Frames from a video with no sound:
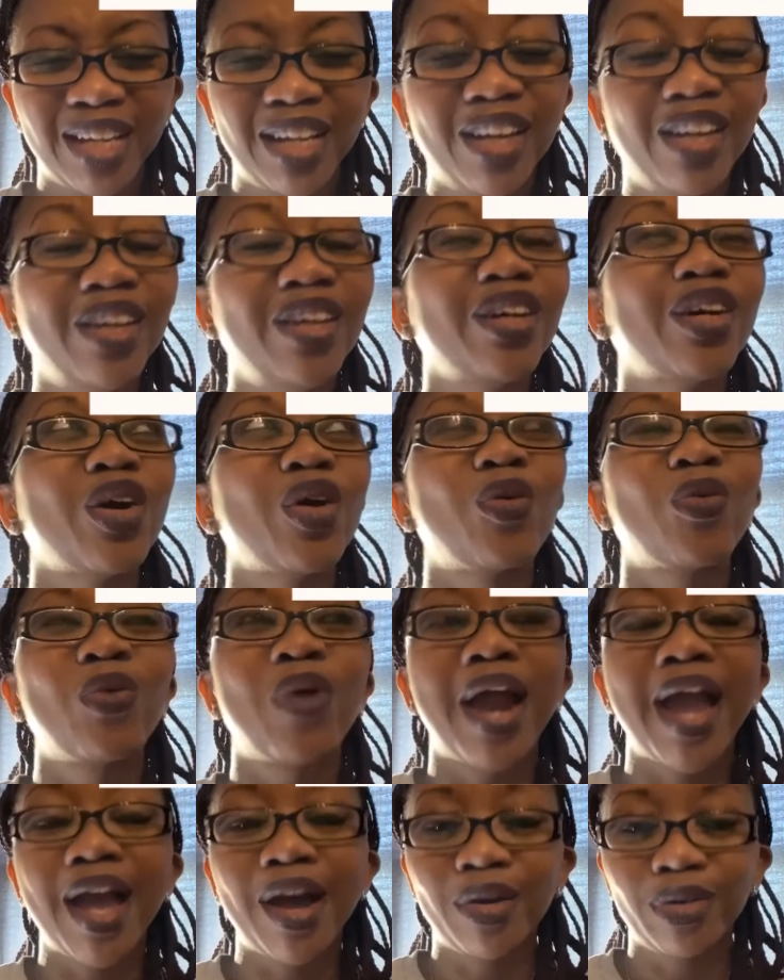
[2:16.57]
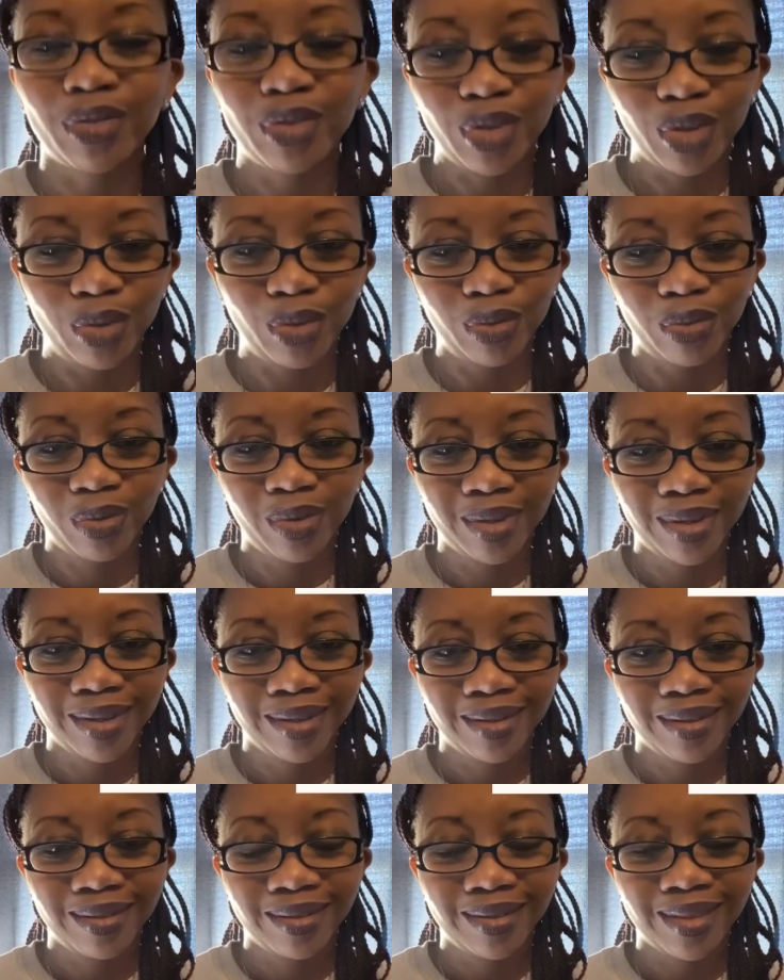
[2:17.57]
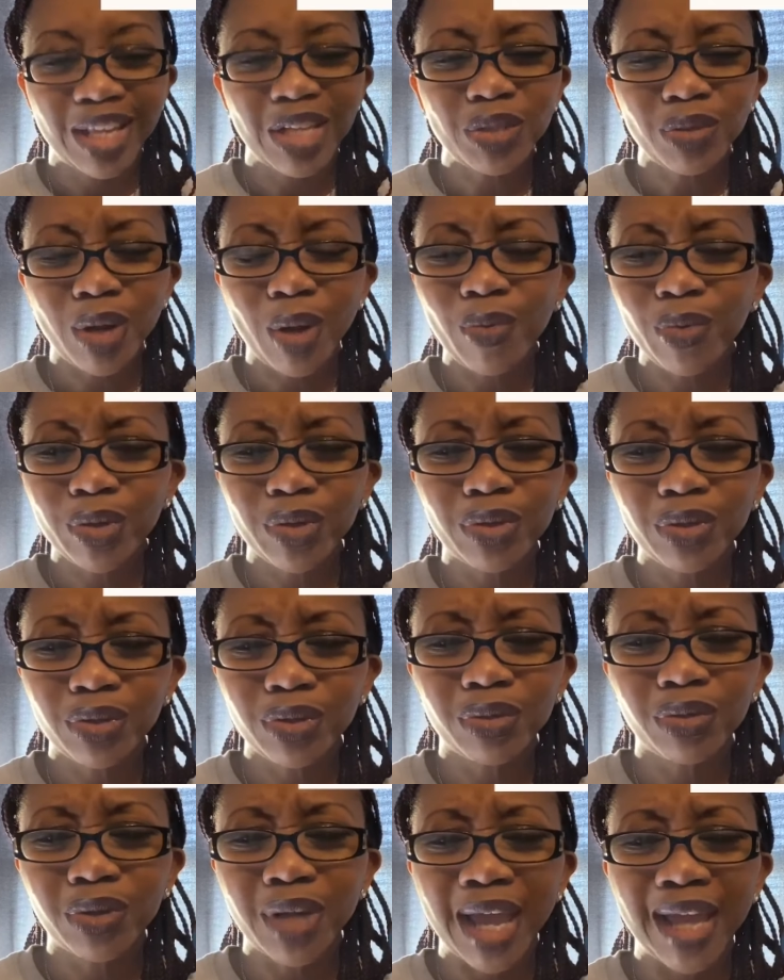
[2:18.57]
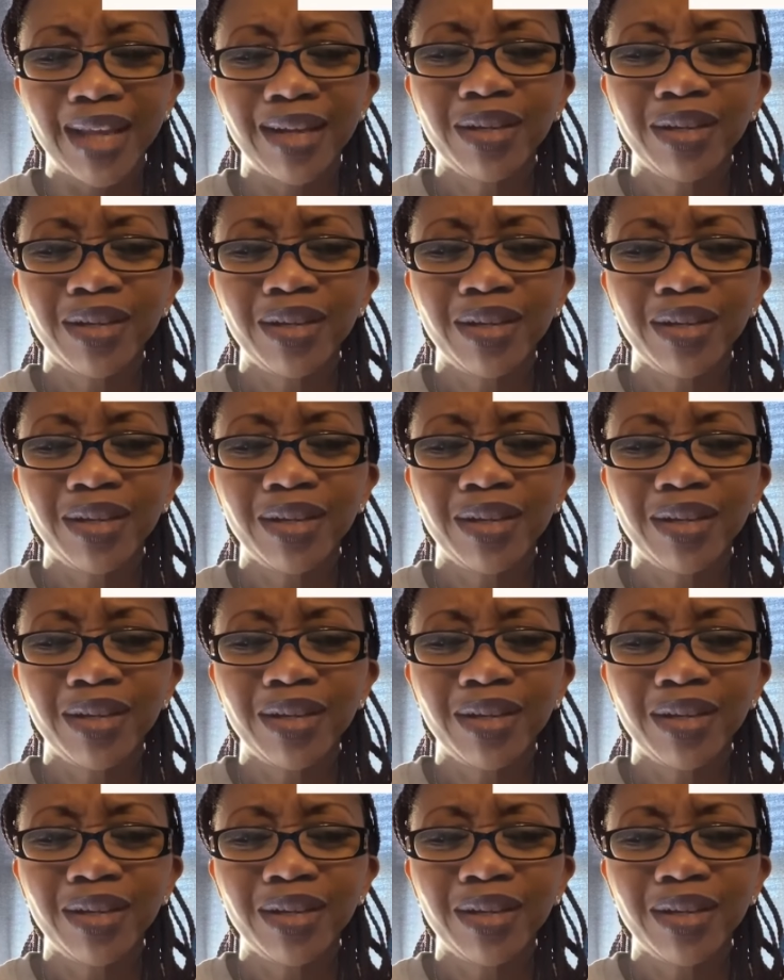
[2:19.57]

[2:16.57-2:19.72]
look around you. That's what I want you to do today.